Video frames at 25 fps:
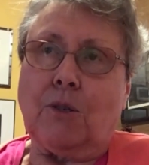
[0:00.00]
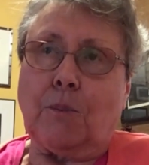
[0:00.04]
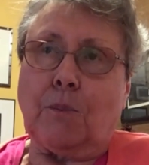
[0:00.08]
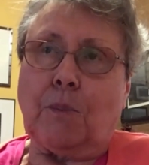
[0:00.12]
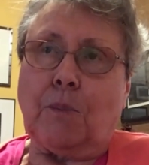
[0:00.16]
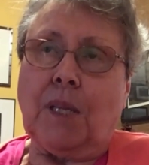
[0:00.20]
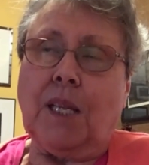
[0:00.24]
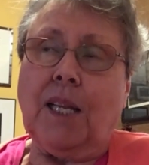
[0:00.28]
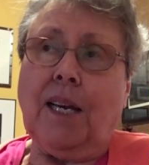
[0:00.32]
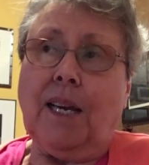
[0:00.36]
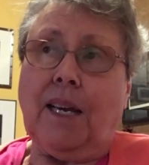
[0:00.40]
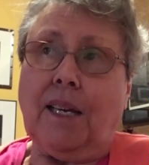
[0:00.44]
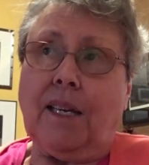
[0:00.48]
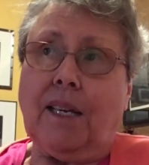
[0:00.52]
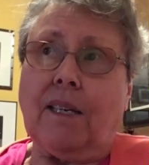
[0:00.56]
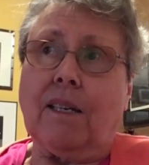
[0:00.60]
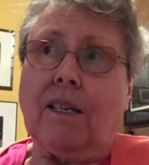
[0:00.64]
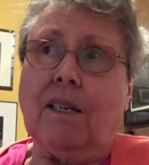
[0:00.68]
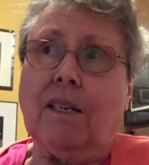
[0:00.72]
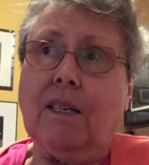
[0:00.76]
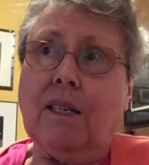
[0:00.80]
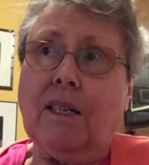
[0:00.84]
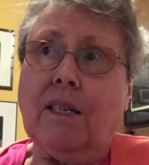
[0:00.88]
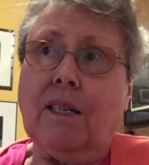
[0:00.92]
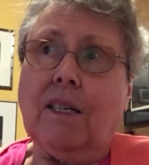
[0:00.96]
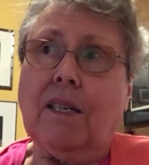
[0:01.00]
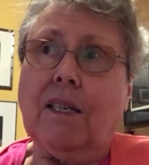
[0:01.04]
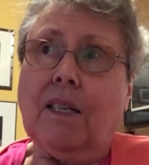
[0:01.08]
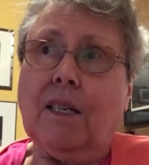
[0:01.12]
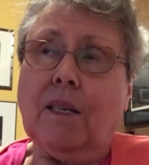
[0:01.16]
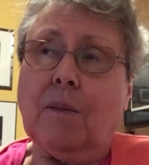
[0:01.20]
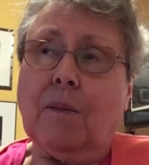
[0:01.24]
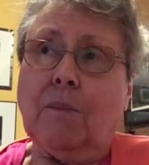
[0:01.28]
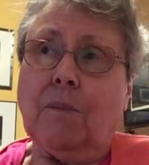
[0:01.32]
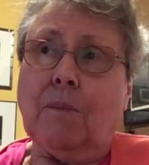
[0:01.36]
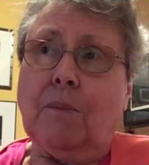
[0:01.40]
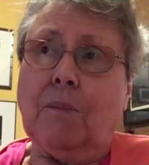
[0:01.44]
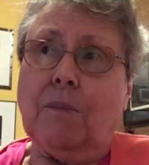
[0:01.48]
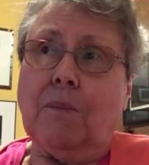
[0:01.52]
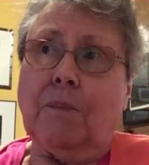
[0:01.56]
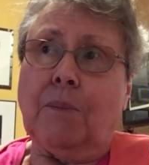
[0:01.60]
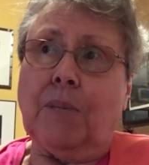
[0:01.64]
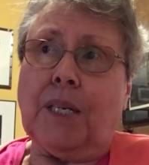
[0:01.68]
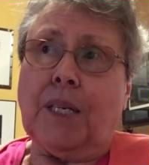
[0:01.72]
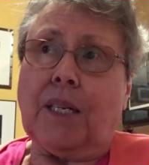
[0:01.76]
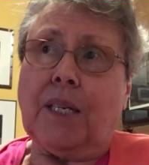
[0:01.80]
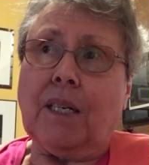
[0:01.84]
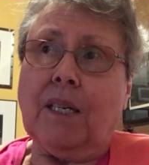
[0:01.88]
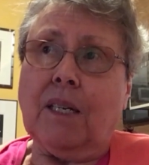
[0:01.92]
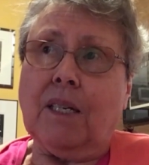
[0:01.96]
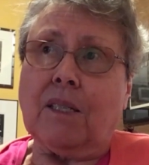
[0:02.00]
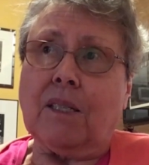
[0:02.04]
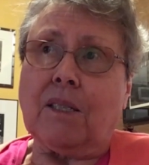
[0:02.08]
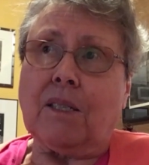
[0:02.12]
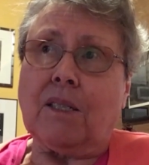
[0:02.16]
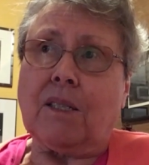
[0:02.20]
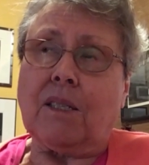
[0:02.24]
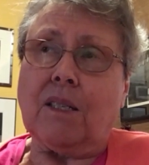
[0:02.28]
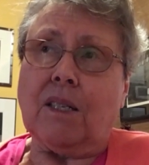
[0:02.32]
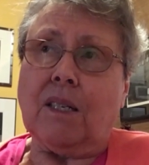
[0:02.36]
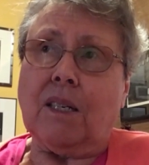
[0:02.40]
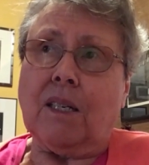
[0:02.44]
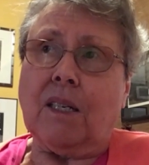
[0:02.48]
play, because